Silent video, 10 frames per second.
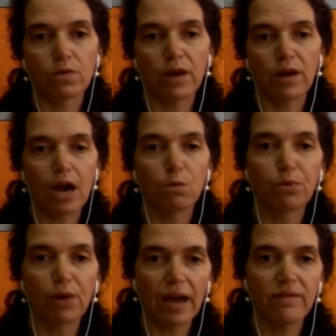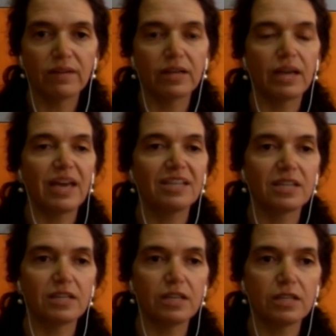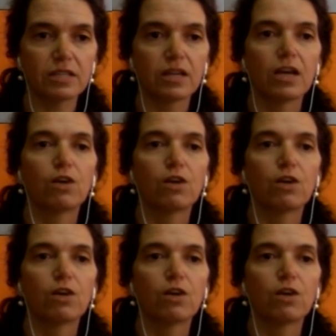right now private entities,